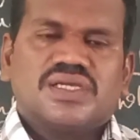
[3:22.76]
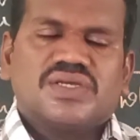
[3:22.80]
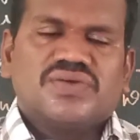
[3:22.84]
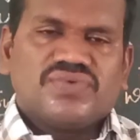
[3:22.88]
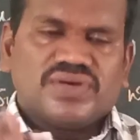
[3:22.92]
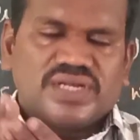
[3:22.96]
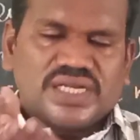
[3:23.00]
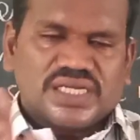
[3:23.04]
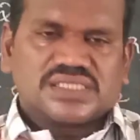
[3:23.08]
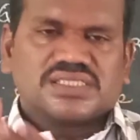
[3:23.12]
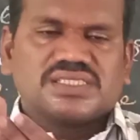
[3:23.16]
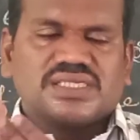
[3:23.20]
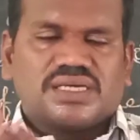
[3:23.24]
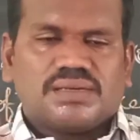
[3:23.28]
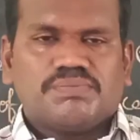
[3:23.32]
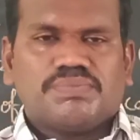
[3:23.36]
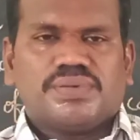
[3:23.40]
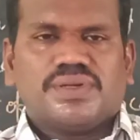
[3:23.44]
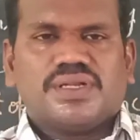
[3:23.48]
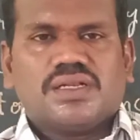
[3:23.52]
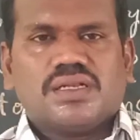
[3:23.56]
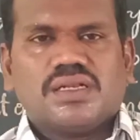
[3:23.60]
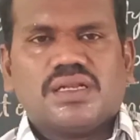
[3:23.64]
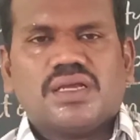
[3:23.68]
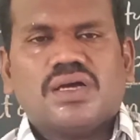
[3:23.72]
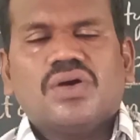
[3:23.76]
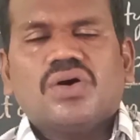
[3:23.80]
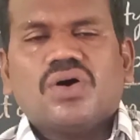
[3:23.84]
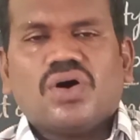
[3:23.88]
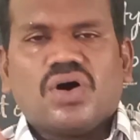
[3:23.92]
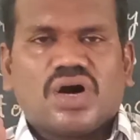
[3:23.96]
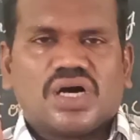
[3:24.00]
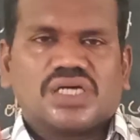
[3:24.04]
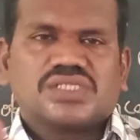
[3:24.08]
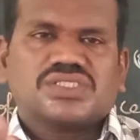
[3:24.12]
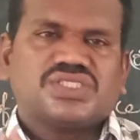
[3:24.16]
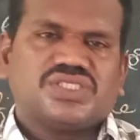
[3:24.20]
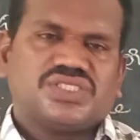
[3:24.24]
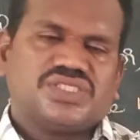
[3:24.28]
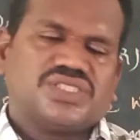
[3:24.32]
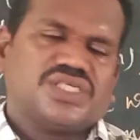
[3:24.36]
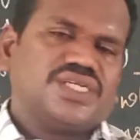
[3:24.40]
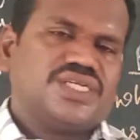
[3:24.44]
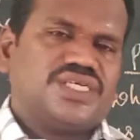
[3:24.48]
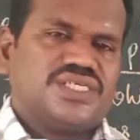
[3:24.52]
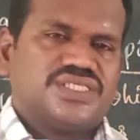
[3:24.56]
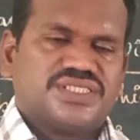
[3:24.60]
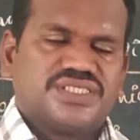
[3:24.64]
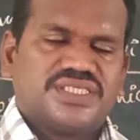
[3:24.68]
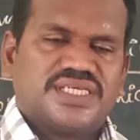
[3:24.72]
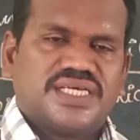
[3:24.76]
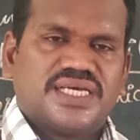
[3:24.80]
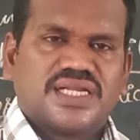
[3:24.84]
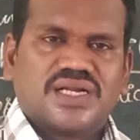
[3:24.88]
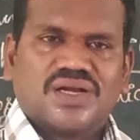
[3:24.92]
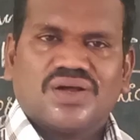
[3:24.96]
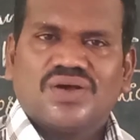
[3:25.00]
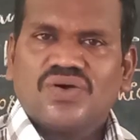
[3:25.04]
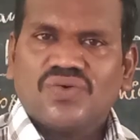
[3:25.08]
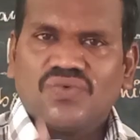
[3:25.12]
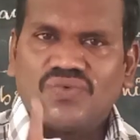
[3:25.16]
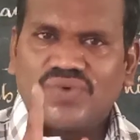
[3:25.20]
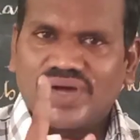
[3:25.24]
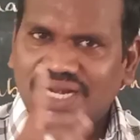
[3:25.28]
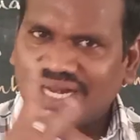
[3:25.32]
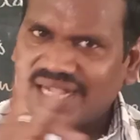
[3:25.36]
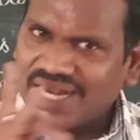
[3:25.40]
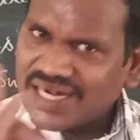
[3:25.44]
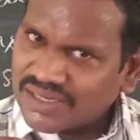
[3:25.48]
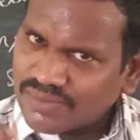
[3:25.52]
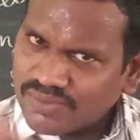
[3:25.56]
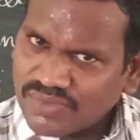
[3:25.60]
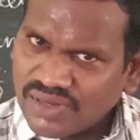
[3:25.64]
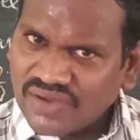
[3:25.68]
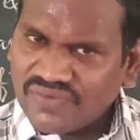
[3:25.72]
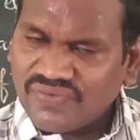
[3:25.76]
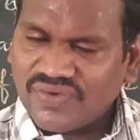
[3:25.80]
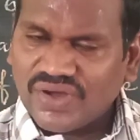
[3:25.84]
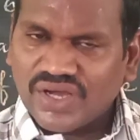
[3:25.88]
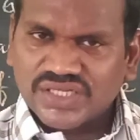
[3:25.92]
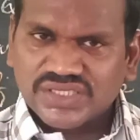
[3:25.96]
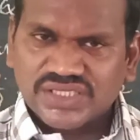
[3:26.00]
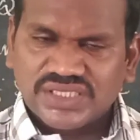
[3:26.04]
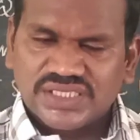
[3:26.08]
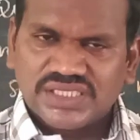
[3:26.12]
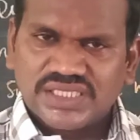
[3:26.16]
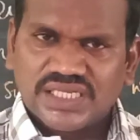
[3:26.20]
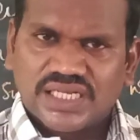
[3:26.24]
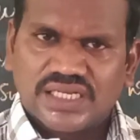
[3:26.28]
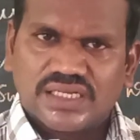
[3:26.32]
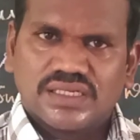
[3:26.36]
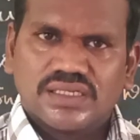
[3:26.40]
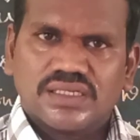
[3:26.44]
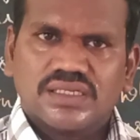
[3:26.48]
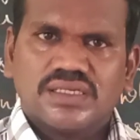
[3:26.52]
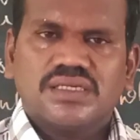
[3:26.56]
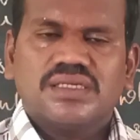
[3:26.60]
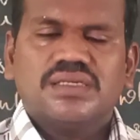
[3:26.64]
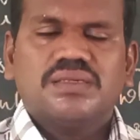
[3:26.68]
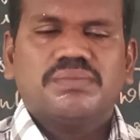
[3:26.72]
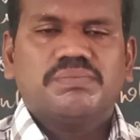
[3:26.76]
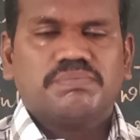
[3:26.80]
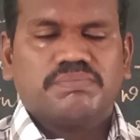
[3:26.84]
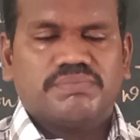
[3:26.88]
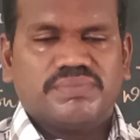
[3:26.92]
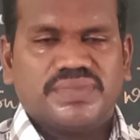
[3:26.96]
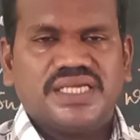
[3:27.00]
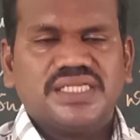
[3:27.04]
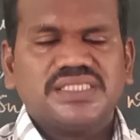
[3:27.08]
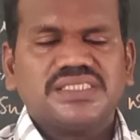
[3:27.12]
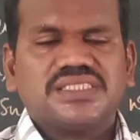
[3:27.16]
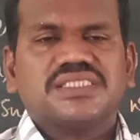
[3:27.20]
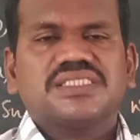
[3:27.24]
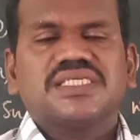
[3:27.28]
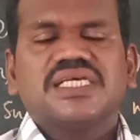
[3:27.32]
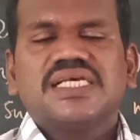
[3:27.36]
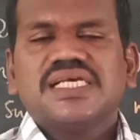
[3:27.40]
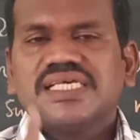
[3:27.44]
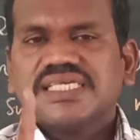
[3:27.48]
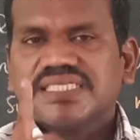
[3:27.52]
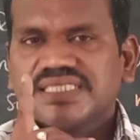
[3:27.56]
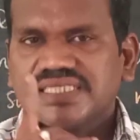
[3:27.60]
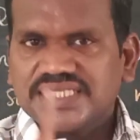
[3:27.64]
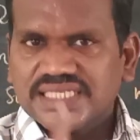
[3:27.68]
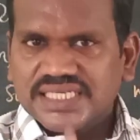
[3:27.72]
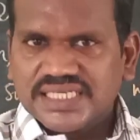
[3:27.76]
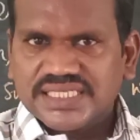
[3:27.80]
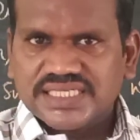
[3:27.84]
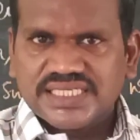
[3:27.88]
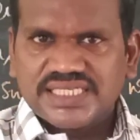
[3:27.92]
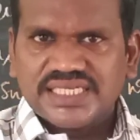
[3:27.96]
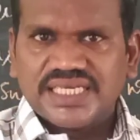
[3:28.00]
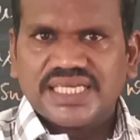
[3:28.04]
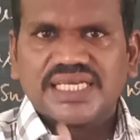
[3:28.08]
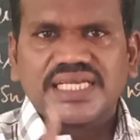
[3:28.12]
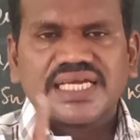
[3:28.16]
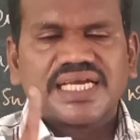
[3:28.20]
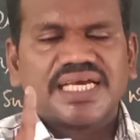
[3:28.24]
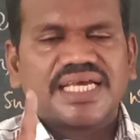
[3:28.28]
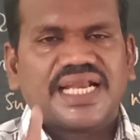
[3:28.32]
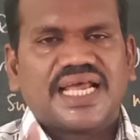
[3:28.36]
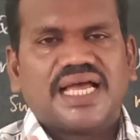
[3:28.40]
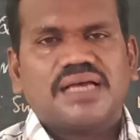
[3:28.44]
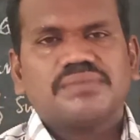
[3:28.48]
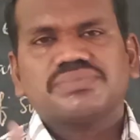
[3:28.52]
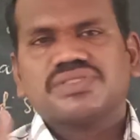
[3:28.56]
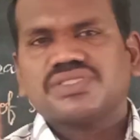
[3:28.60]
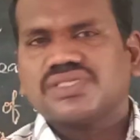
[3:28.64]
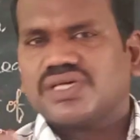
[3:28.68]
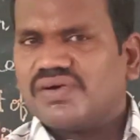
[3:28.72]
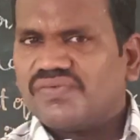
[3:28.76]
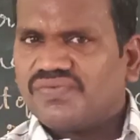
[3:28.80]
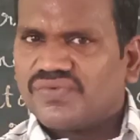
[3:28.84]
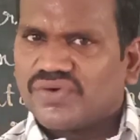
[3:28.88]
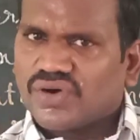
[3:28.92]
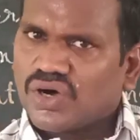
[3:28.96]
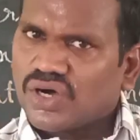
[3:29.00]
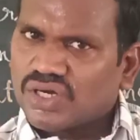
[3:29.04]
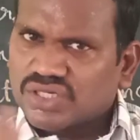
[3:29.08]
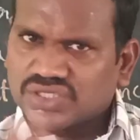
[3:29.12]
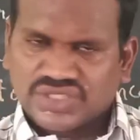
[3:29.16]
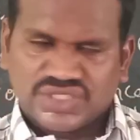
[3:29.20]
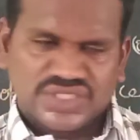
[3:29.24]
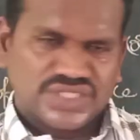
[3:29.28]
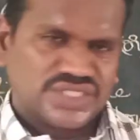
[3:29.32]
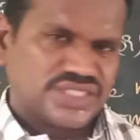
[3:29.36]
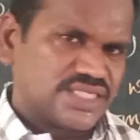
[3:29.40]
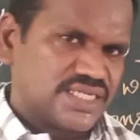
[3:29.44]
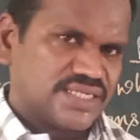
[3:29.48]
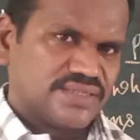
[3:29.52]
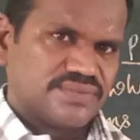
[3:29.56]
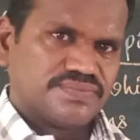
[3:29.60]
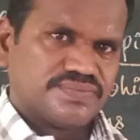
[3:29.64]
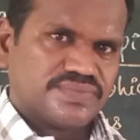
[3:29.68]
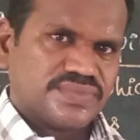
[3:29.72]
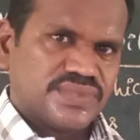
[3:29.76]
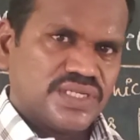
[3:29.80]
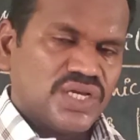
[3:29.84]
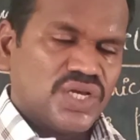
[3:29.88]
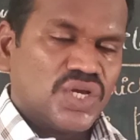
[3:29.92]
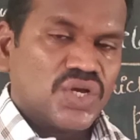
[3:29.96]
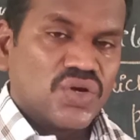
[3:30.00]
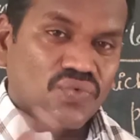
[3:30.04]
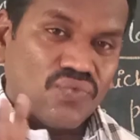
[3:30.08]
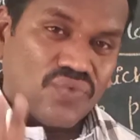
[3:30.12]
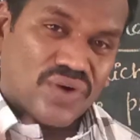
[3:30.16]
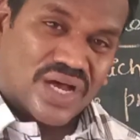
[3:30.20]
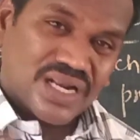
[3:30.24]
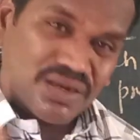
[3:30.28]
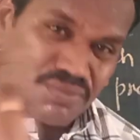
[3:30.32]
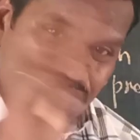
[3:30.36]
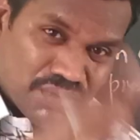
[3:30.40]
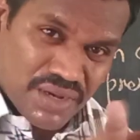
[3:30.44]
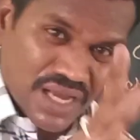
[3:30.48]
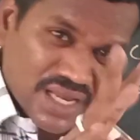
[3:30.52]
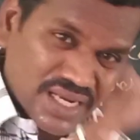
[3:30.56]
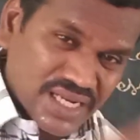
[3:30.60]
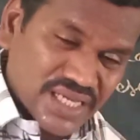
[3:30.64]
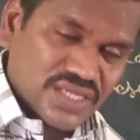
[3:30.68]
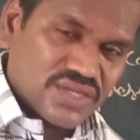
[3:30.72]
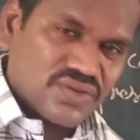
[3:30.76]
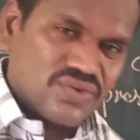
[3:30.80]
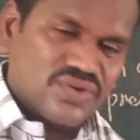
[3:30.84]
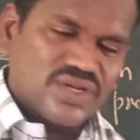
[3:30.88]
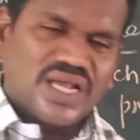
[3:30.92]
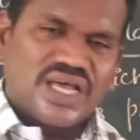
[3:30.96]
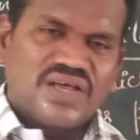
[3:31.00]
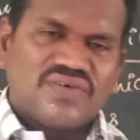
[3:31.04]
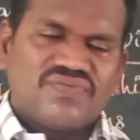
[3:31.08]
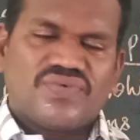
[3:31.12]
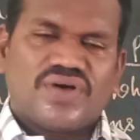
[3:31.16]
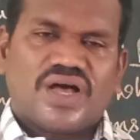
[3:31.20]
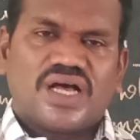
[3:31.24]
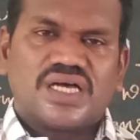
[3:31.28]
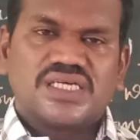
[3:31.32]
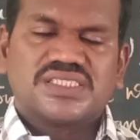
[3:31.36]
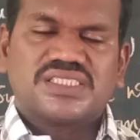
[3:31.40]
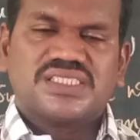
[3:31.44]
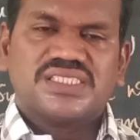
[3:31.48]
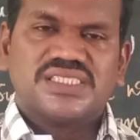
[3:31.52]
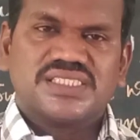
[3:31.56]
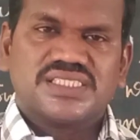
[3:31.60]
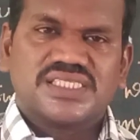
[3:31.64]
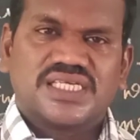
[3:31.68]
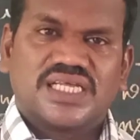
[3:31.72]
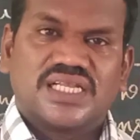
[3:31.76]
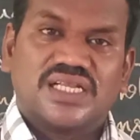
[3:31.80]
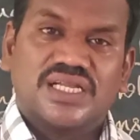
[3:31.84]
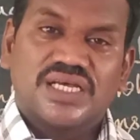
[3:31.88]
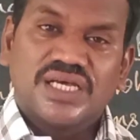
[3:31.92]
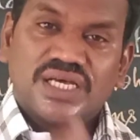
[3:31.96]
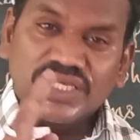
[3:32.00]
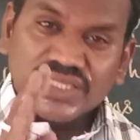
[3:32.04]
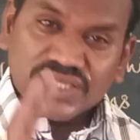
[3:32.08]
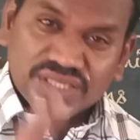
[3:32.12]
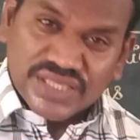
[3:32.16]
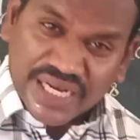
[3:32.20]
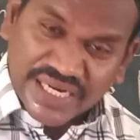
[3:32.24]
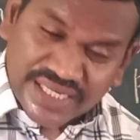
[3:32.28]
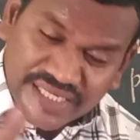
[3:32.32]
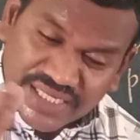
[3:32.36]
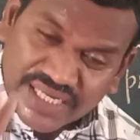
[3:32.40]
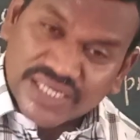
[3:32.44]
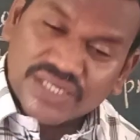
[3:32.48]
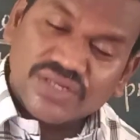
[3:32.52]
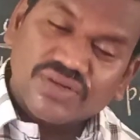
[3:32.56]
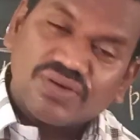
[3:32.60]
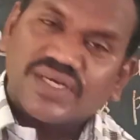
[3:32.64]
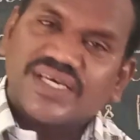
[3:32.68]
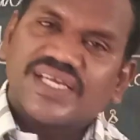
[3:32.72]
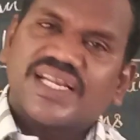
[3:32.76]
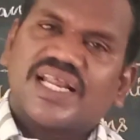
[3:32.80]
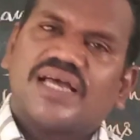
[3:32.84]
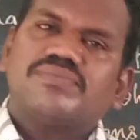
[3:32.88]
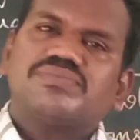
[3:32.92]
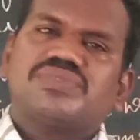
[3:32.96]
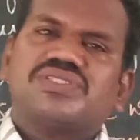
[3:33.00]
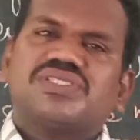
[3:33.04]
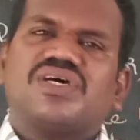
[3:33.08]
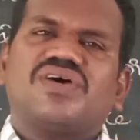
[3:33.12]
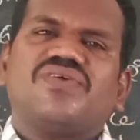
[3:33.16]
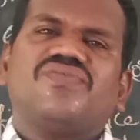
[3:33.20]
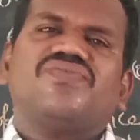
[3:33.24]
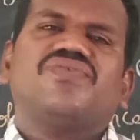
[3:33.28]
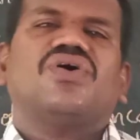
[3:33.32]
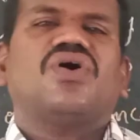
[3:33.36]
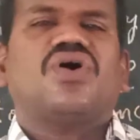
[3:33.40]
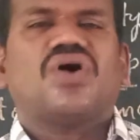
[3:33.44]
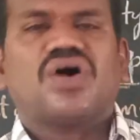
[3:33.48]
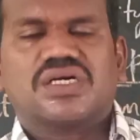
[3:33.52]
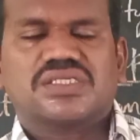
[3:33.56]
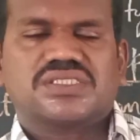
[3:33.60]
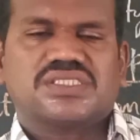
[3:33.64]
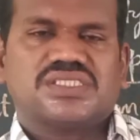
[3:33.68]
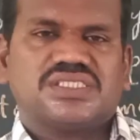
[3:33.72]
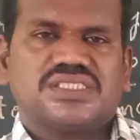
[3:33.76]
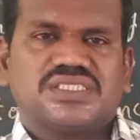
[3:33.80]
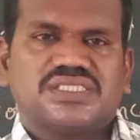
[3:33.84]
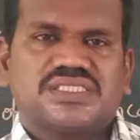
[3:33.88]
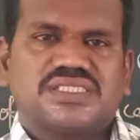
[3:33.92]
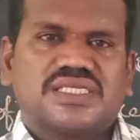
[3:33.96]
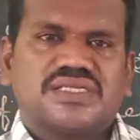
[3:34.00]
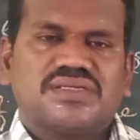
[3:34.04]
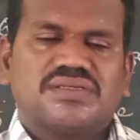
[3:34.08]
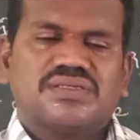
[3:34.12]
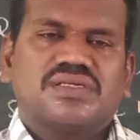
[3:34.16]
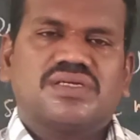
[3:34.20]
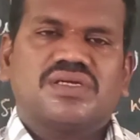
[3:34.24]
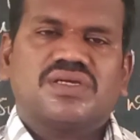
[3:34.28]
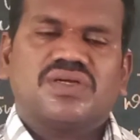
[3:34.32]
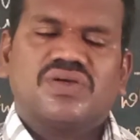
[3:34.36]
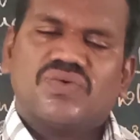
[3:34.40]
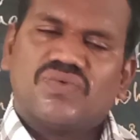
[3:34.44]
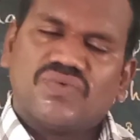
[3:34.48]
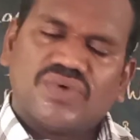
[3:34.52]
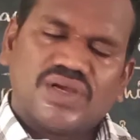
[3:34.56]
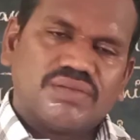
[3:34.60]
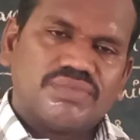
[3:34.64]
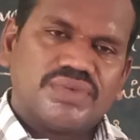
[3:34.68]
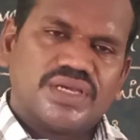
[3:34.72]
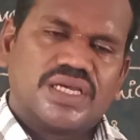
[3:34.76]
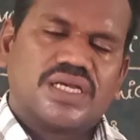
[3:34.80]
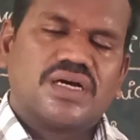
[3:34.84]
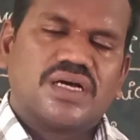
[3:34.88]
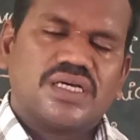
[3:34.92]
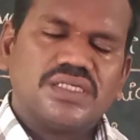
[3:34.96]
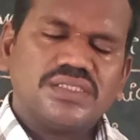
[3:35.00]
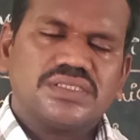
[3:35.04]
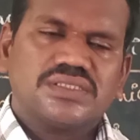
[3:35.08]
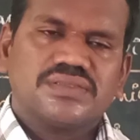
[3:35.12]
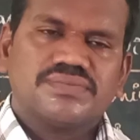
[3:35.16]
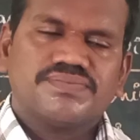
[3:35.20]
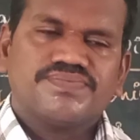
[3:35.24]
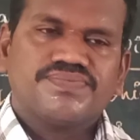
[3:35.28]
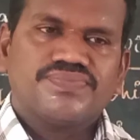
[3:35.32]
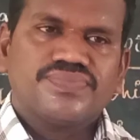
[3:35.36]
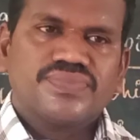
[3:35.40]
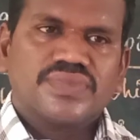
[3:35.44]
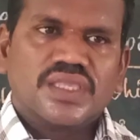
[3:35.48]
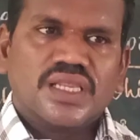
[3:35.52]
For example, oxygen is there. 1 atom of oxygen means 16 grams of oxygen. 1 molecule of oxygen, 32 grams of oxygen. Why? Because